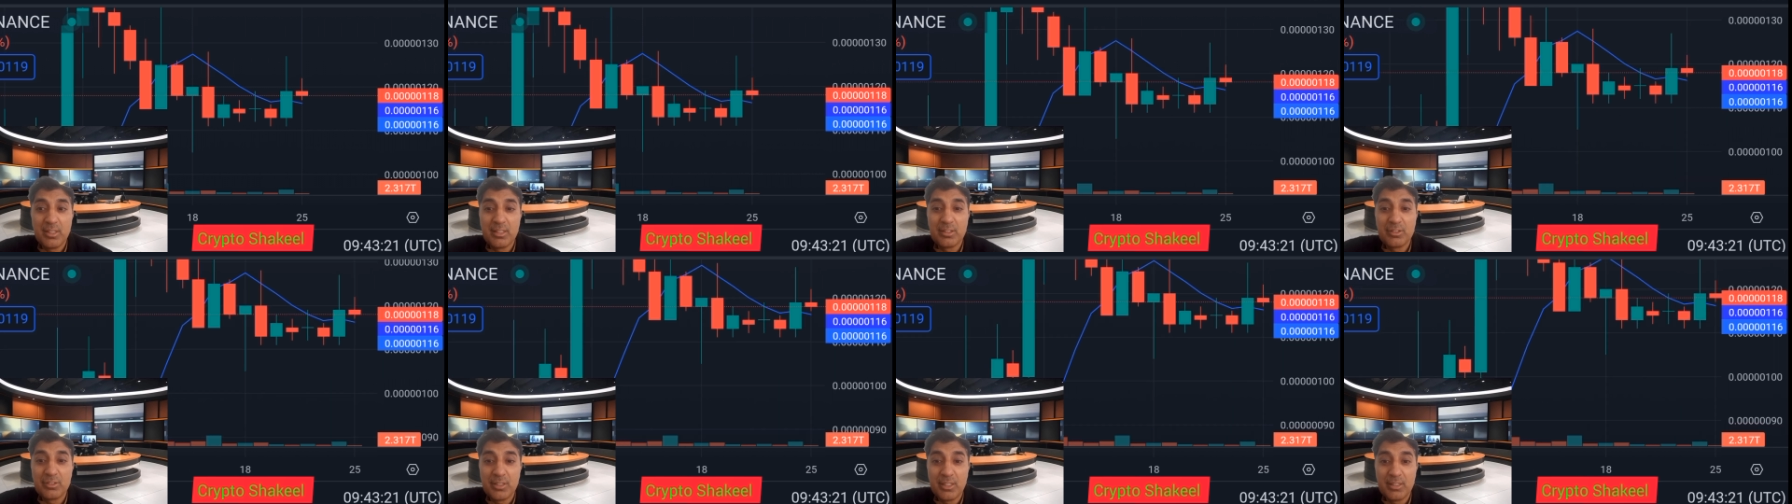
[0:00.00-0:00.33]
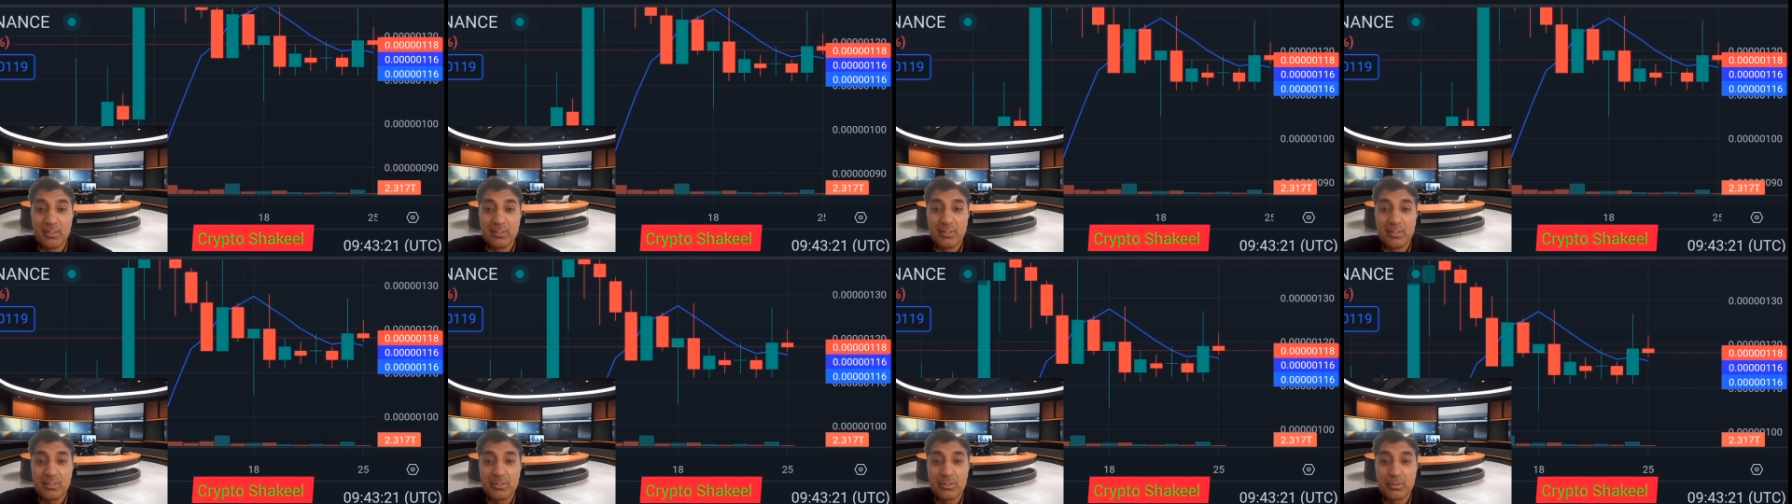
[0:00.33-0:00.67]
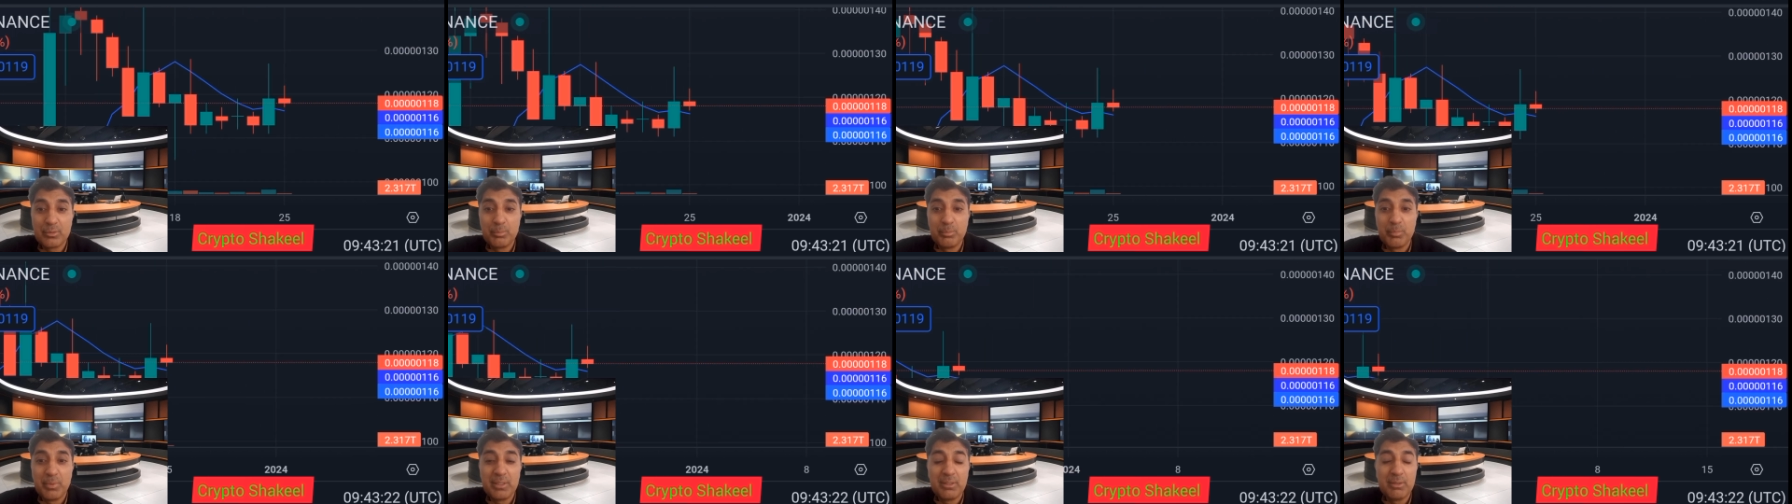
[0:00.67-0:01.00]
exchanges,
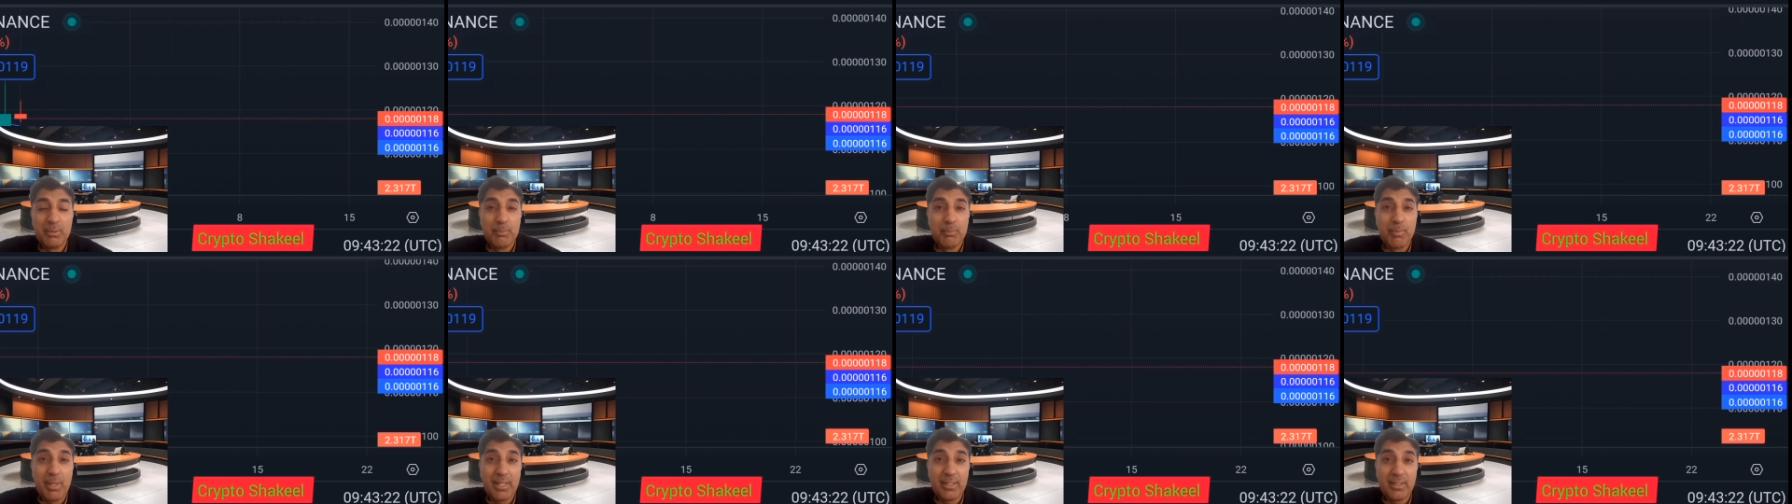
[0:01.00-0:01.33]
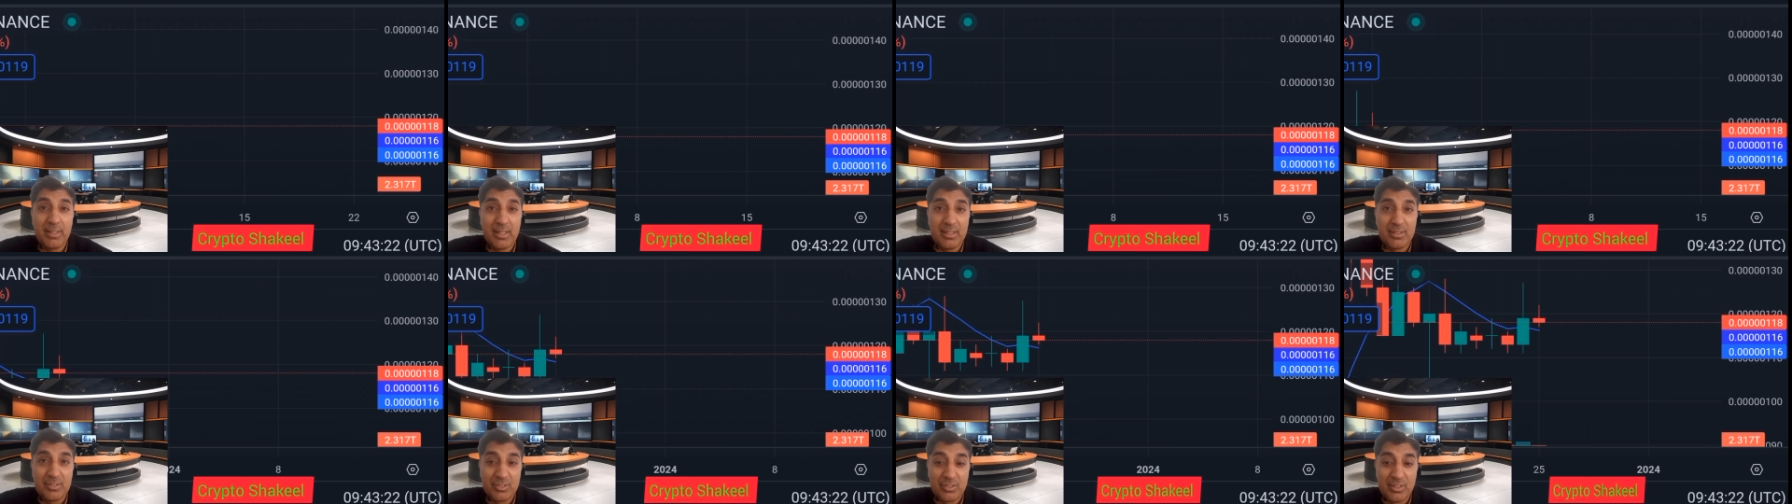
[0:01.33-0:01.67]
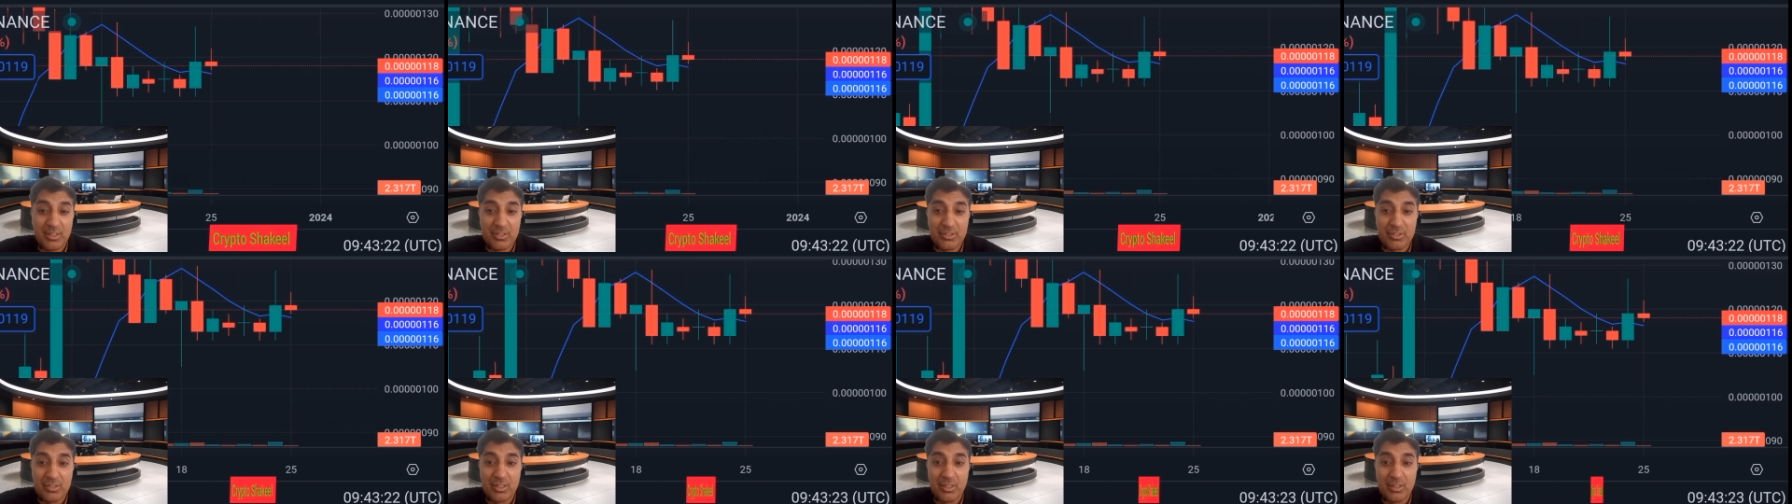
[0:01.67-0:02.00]
Binance
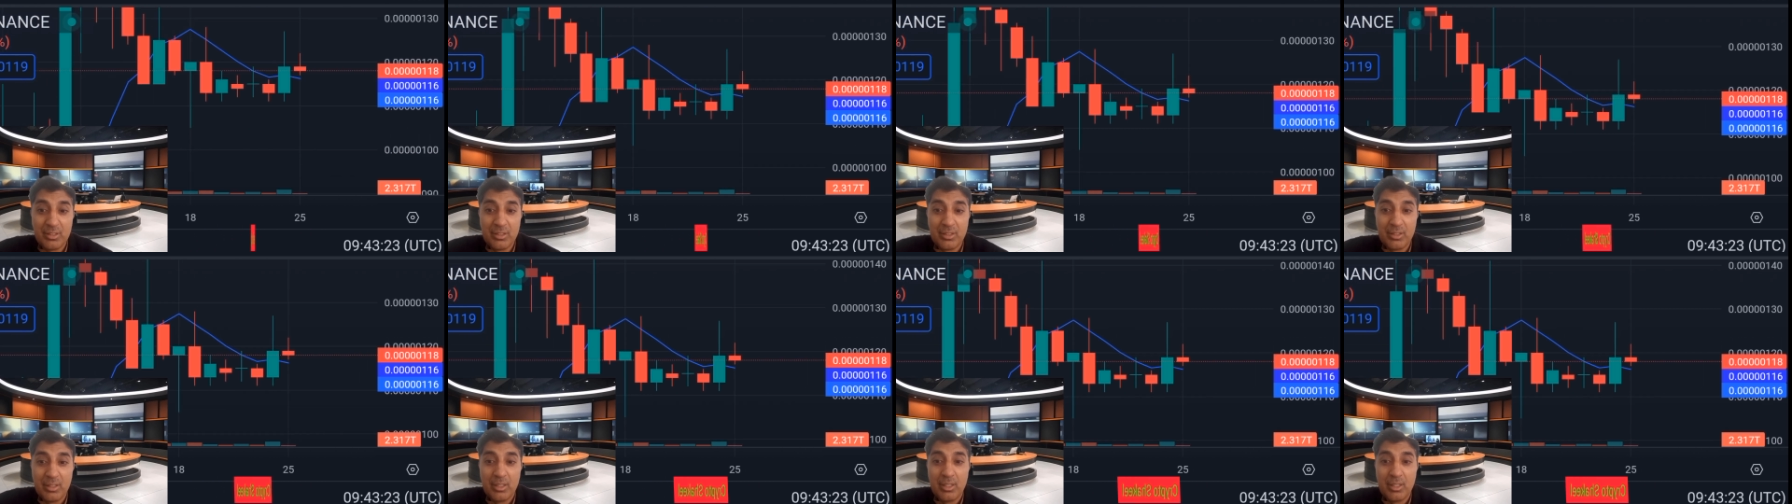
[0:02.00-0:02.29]
listed,